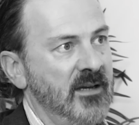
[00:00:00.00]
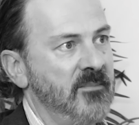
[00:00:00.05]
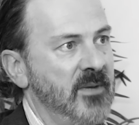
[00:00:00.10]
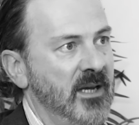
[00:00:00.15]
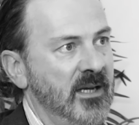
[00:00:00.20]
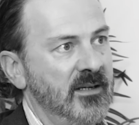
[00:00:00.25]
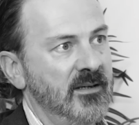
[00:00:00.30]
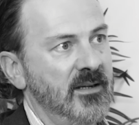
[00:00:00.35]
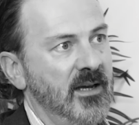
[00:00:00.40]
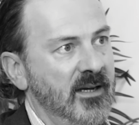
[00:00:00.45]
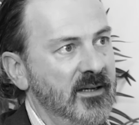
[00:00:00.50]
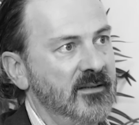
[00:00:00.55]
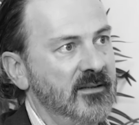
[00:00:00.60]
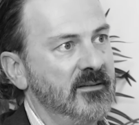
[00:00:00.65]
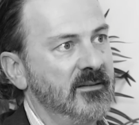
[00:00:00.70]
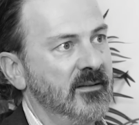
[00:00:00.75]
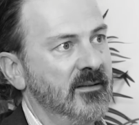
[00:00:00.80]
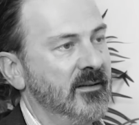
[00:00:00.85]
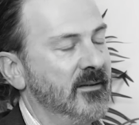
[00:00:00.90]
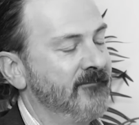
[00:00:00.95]
mandate,
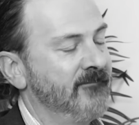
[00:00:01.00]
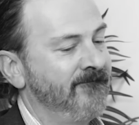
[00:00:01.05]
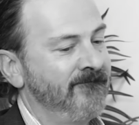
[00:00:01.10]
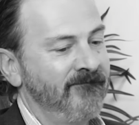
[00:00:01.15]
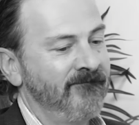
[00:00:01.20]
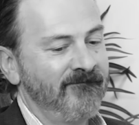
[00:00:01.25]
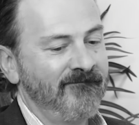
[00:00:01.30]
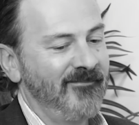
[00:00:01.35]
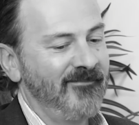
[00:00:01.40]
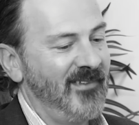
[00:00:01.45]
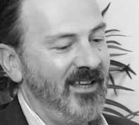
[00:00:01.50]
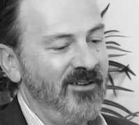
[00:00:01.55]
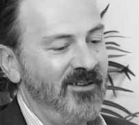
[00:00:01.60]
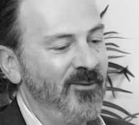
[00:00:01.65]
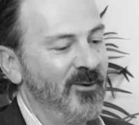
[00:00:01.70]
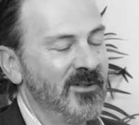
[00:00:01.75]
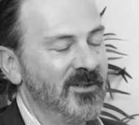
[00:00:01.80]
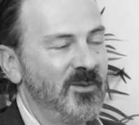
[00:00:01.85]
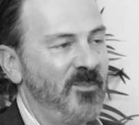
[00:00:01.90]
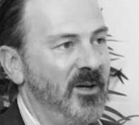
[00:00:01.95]

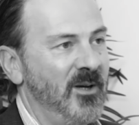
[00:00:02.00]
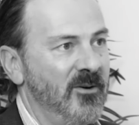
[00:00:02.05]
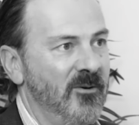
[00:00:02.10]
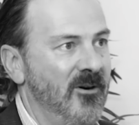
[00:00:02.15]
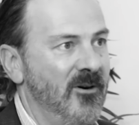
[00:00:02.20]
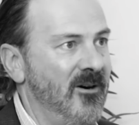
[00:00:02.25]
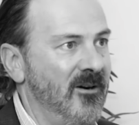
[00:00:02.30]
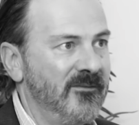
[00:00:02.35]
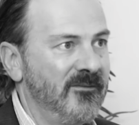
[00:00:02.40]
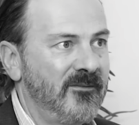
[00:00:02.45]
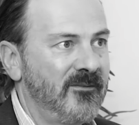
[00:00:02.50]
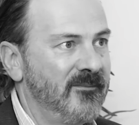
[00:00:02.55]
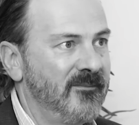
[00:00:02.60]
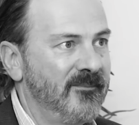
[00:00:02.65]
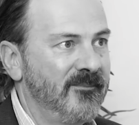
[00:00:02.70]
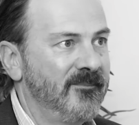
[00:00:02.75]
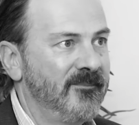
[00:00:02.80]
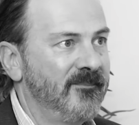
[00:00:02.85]
everyone's better off.